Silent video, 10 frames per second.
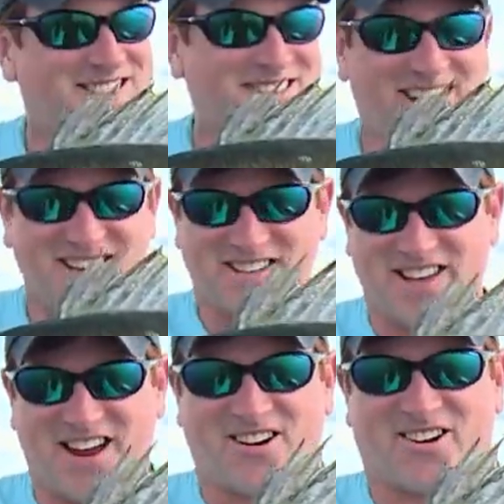size of
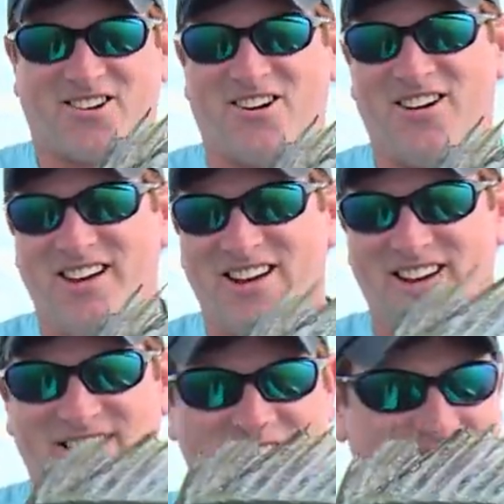that girl.
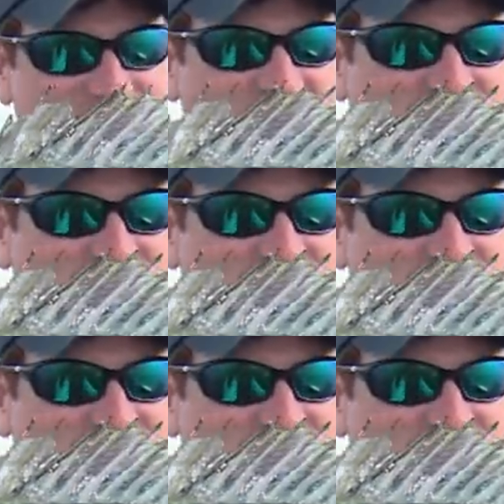She